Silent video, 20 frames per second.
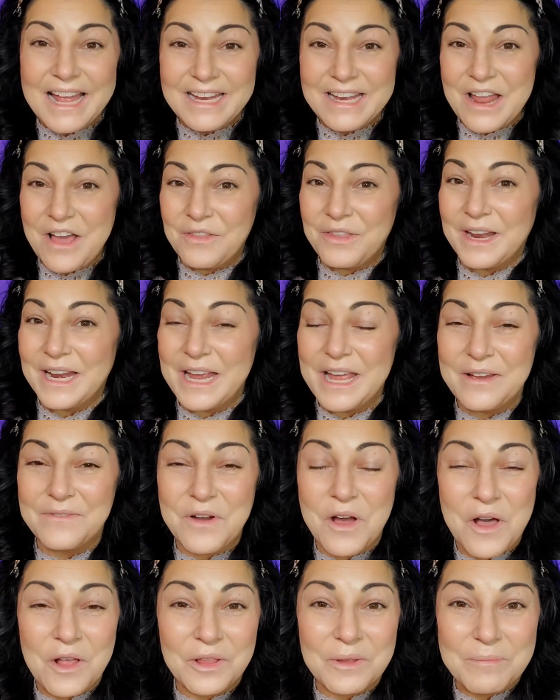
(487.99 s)
Now that I have
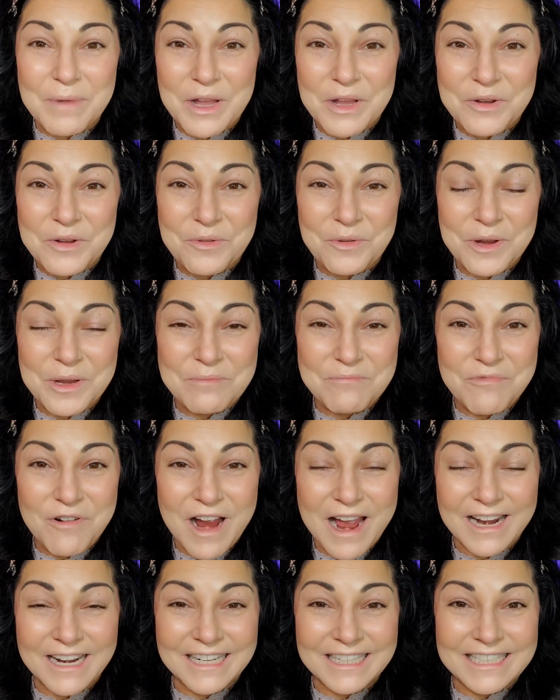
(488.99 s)
all of my cream
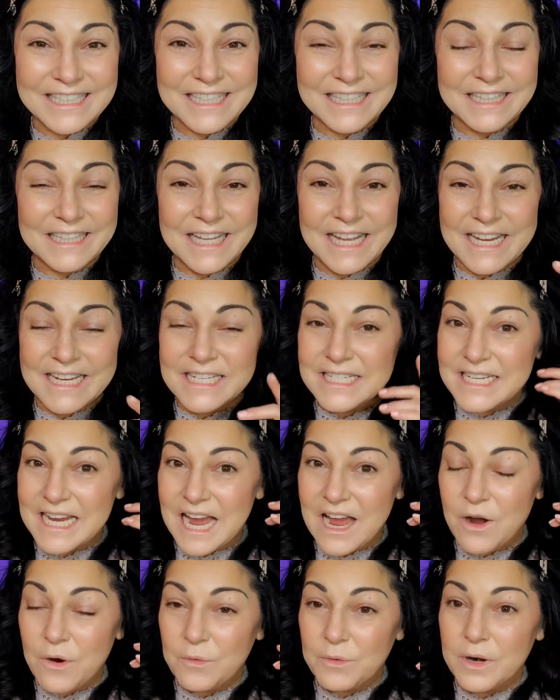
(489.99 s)
products laid
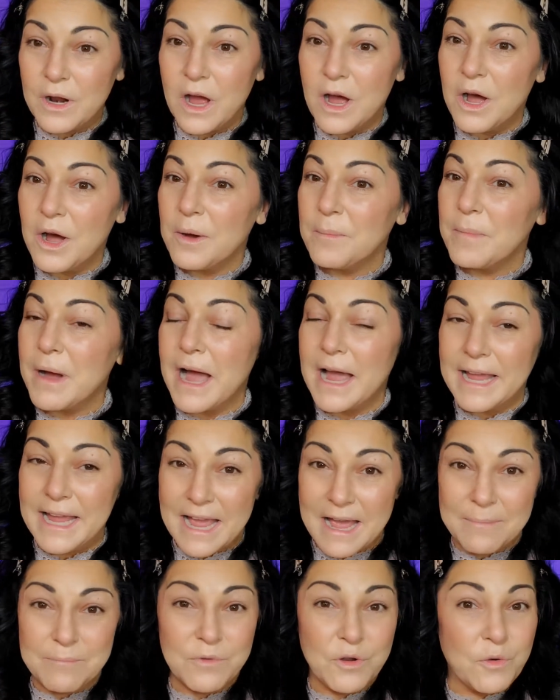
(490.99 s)
down, I
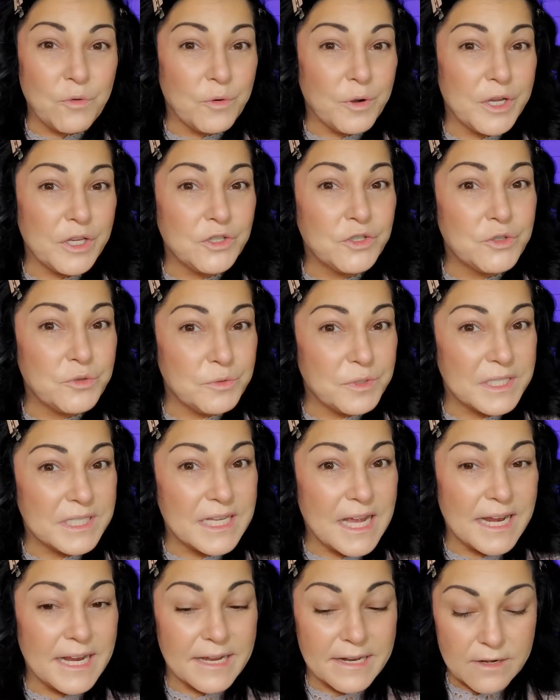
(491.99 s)
am going to
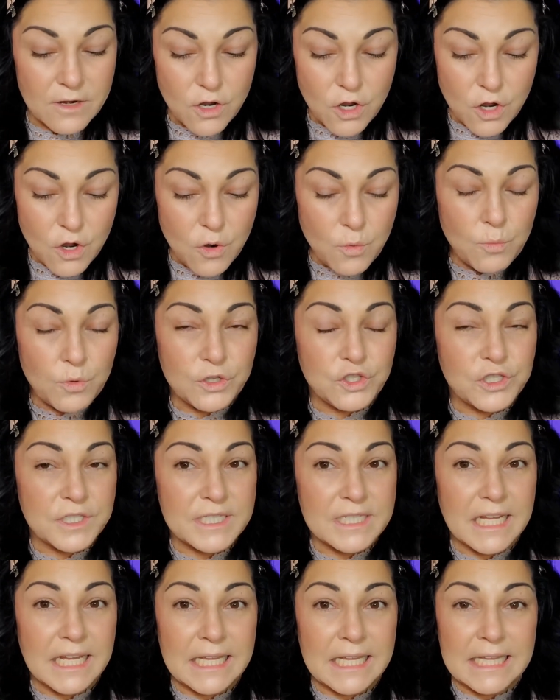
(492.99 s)
set it with
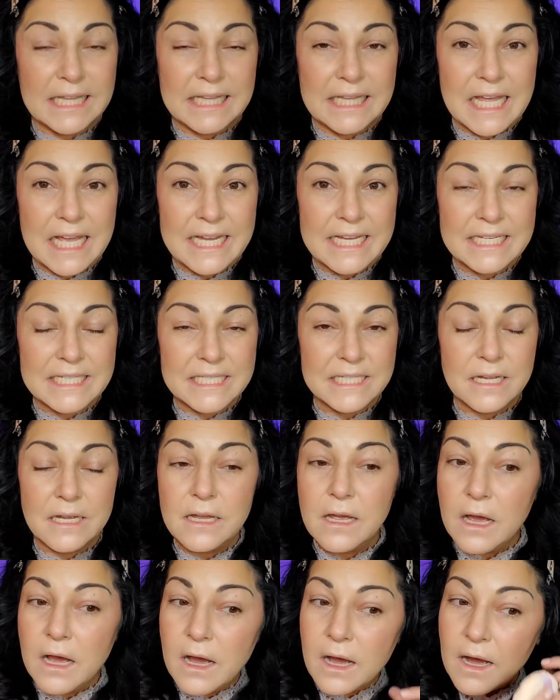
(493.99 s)
just a light
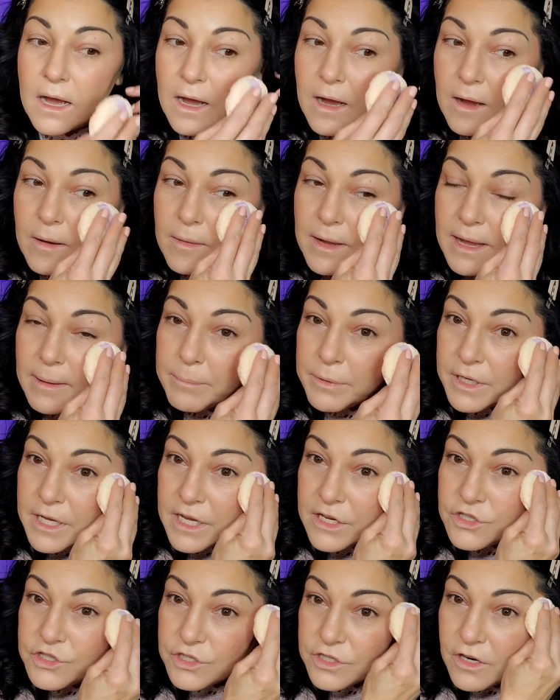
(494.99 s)

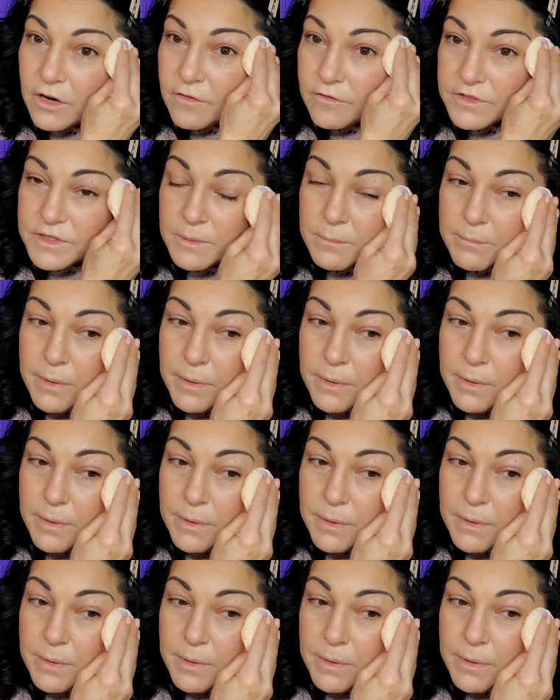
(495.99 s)
application of some